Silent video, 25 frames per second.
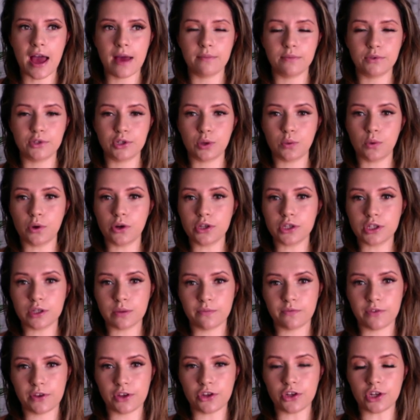towards
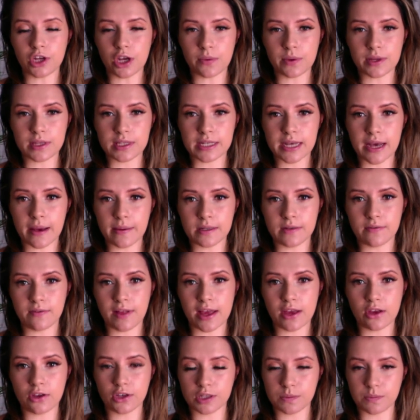something new in terms of
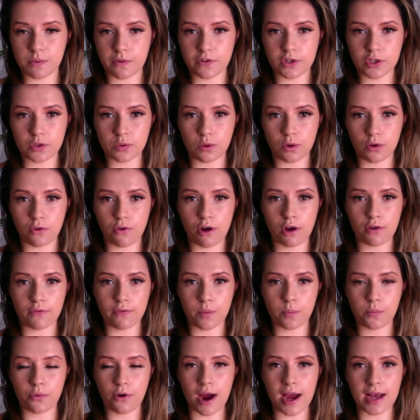like your spiritual growth
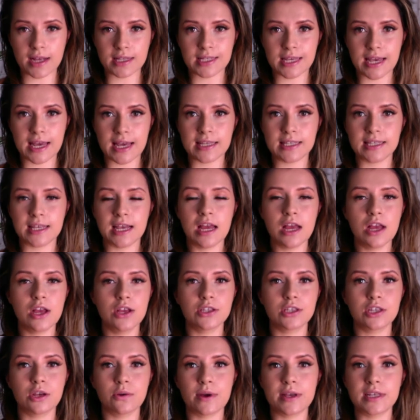and practice.
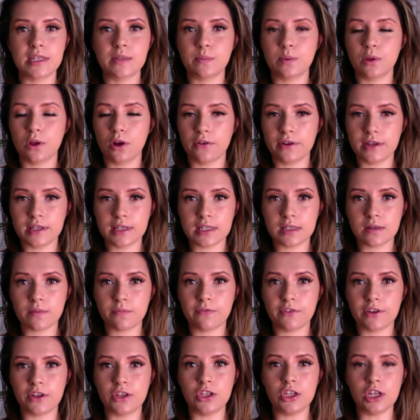So exploring
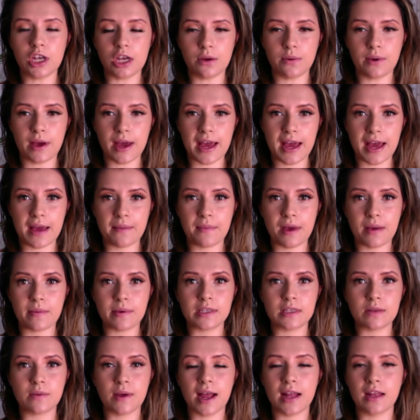something new here, maybe
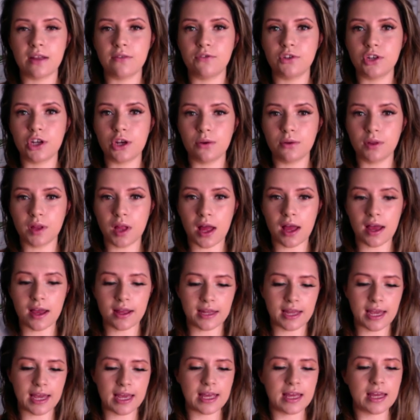some kind of new
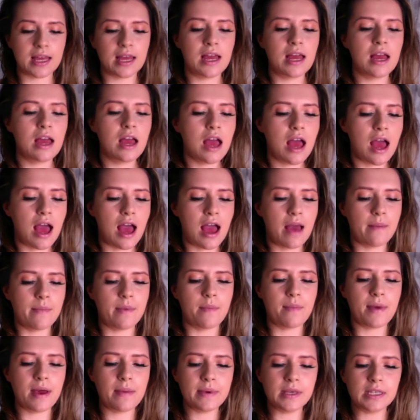learning.
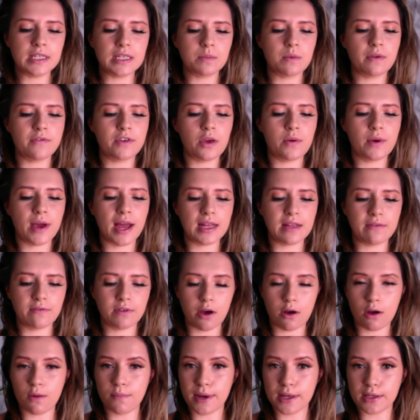Maybe some of you are kind of
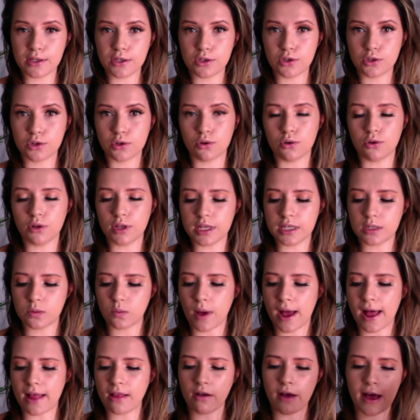going back to school as
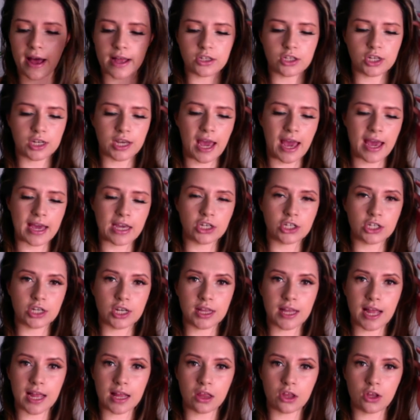well, or education,
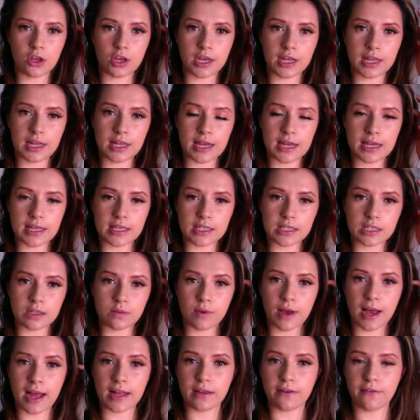like looking at some
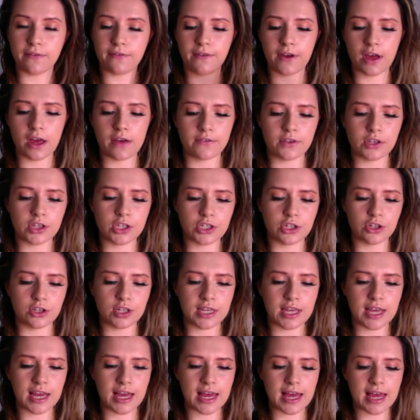kind of further
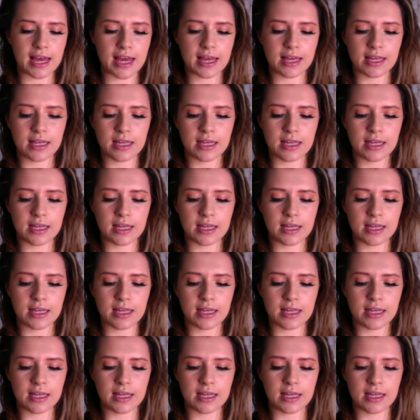study here.